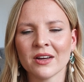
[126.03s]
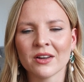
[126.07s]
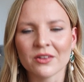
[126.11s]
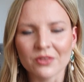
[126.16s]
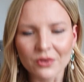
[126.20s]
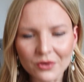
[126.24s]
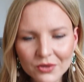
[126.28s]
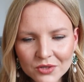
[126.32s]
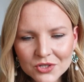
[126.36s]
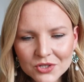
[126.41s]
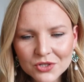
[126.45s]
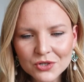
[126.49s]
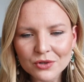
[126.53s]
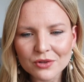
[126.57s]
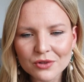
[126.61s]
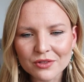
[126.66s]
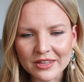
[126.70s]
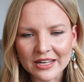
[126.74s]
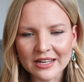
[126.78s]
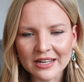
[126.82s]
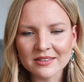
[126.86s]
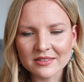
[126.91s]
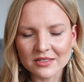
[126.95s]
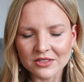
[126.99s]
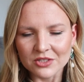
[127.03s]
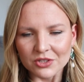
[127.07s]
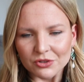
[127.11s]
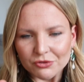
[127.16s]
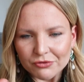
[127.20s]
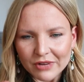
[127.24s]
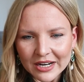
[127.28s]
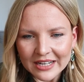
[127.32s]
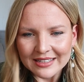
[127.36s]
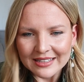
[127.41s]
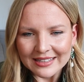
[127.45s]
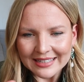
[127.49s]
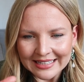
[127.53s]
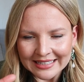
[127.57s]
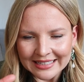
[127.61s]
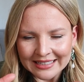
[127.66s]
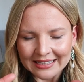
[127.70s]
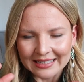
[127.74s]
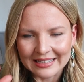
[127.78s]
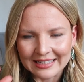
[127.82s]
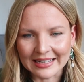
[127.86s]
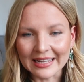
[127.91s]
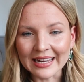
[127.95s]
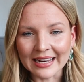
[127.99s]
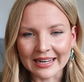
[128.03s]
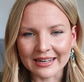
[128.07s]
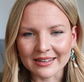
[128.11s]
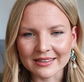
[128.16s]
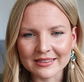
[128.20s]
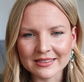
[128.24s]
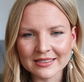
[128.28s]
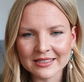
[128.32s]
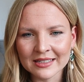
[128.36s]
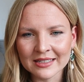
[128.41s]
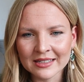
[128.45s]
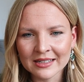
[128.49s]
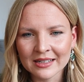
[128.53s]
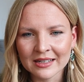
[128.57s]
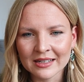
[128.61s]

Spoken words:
Those two things are directly linked.